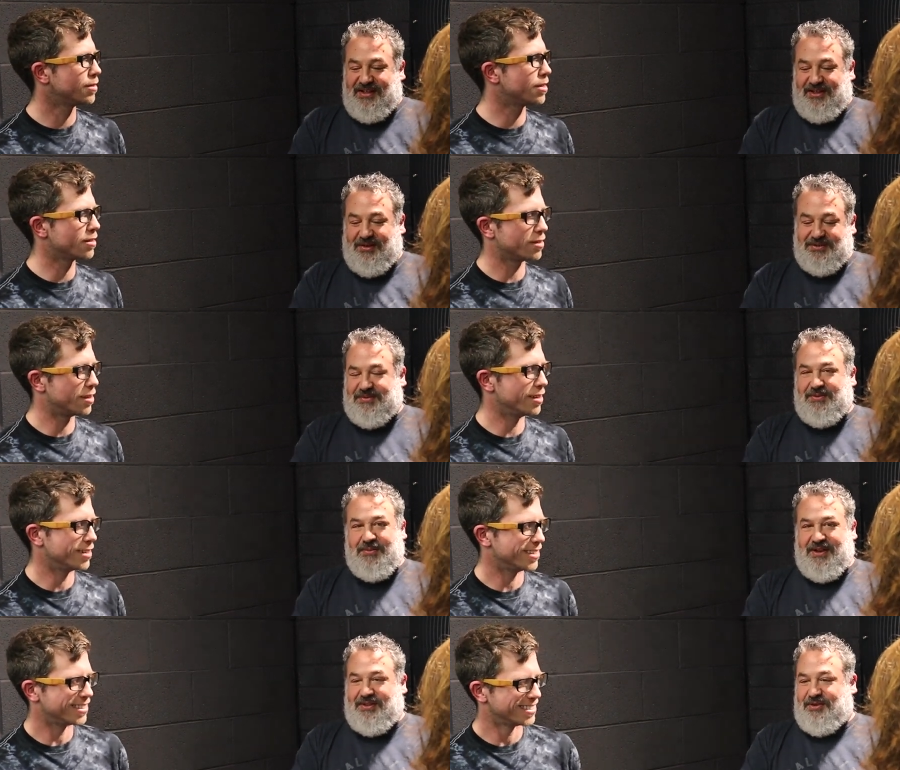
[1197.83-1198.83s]
Speaker 1: The you always have the
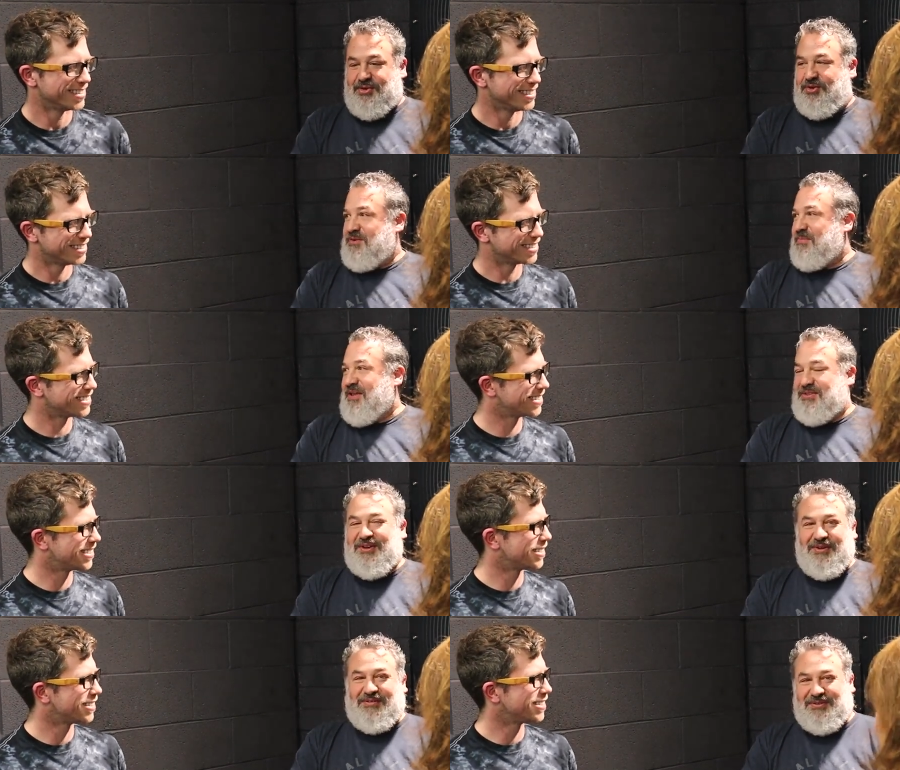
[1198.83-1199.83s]
the COVID math. Now you have to